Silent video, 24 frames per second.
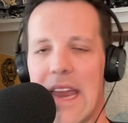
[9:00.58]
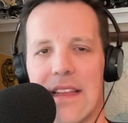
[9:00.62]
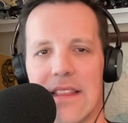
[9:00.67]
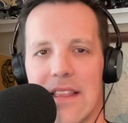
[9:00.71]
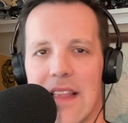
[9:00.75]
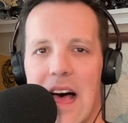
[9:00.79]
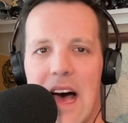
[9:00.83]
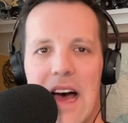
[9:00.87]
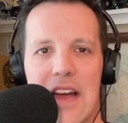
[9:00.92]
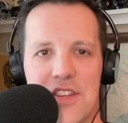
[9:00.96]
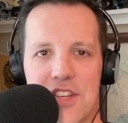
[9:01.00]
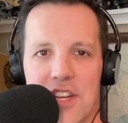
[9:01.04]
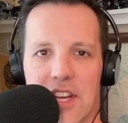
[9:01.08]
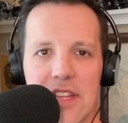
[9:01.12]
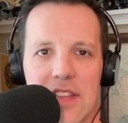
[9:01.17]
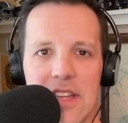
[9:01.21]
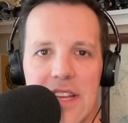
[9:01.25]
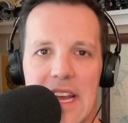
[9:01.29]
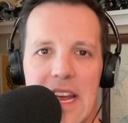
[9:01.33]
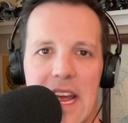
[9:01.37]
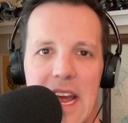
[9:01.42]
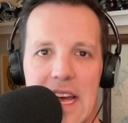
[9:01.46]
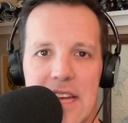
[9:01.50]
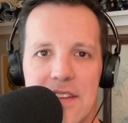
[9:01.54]
it
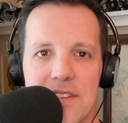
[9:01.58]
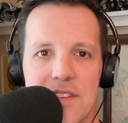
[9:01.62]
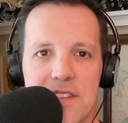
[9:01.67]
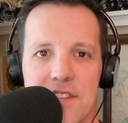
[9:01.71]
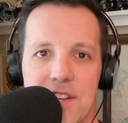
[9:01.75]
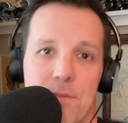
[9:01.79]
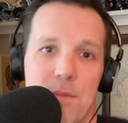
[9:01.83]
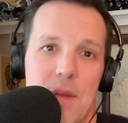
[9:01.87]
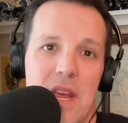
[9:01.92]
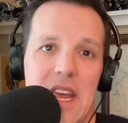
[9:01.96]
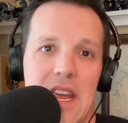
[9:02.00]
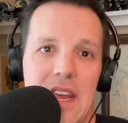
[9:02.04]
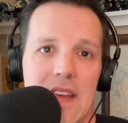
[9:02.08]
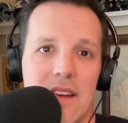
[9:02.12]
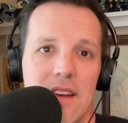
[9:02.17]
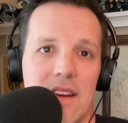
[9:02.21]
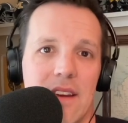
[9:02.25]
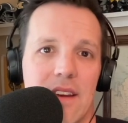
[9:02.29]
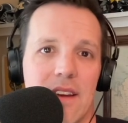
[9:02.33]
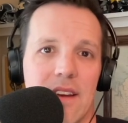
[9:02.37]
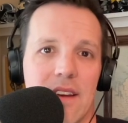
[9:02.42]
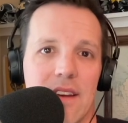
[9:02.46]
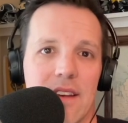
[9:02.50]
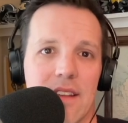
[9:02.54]
logically as, to me,
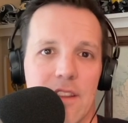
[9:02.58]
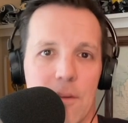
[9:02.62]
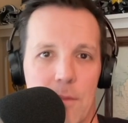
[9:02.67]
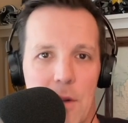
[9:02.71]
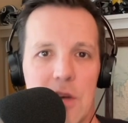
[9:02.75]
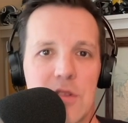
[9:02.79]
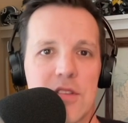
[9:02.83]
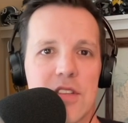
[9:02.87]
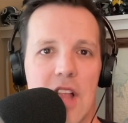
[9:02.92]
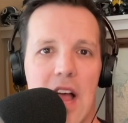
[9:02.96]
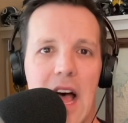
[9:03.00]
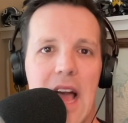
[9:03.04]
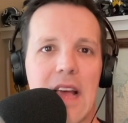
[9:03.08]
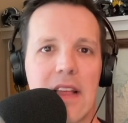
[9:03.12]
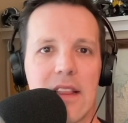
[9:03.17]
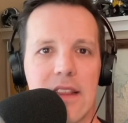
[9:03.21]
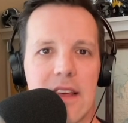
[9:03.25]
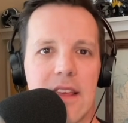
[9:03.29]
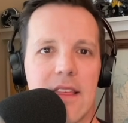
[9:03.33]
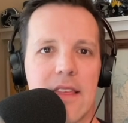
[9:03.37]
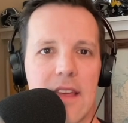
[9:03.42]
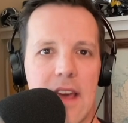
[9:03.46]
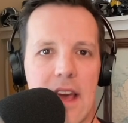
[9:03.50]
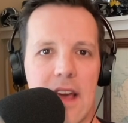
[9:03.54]
the most
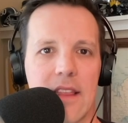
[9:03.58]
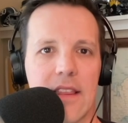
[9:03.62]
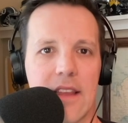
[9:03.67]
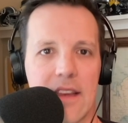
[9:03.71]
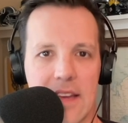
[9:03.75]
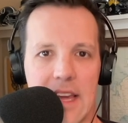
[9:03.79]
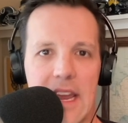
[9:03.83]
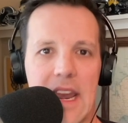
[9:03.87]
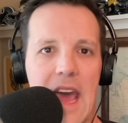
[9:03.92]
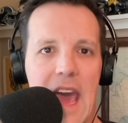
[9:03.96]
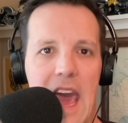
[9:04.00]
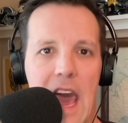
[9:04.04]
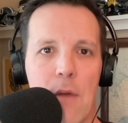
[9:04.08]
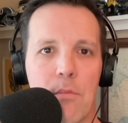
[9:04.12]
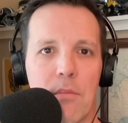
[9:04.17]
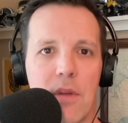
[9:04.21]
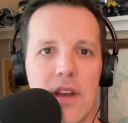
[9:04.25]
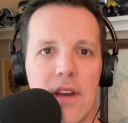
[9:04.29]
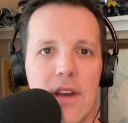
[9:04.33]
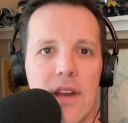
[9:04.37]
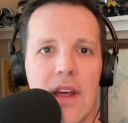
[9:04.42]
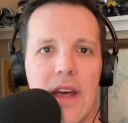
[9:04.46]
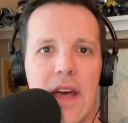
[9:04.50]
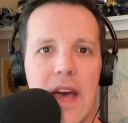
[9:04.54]
likely thing that could
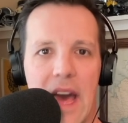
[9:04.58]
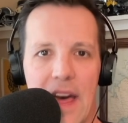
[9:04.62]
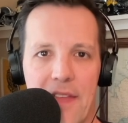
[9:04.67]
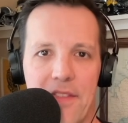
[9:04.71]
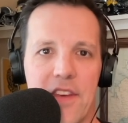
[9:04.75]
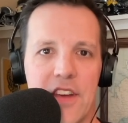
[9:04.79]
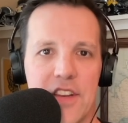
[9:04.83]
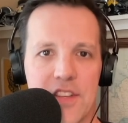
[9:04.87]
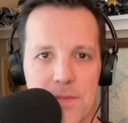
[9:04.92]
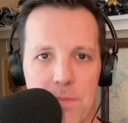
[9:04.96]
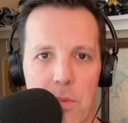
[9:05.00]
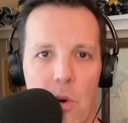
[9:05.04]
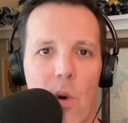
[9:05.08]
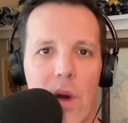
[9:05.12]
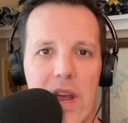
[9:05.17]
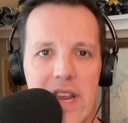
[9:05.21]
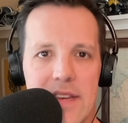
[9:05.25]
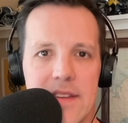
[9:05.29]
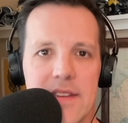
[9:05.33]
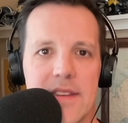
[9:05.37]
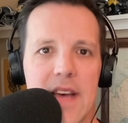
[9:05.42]
happen at this point in